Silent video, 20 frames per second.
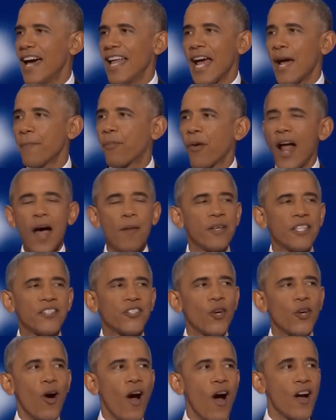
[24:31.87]
And I
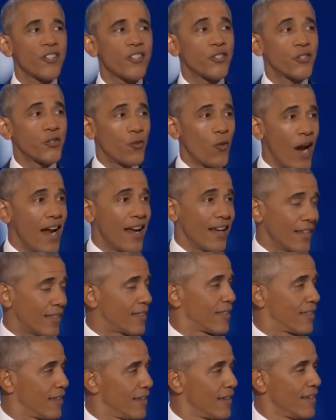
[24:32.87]
promise you, our
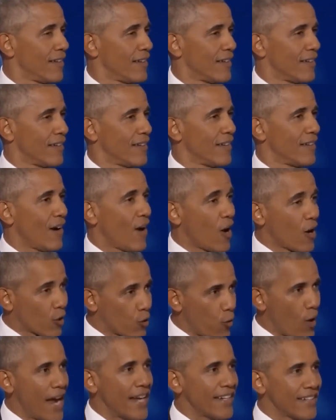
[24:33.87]
strength, our
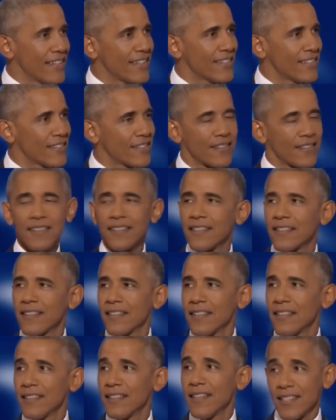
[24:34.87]
greatness,
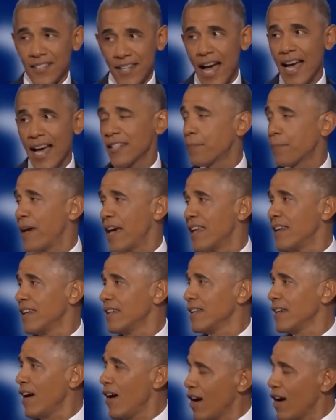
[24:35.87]
does not
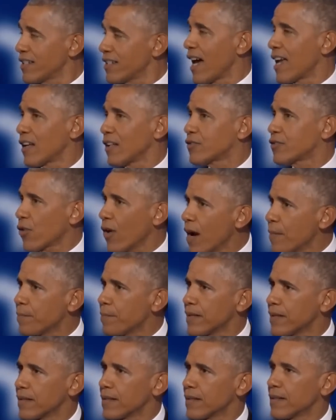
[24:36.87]
depend on Donald Trump.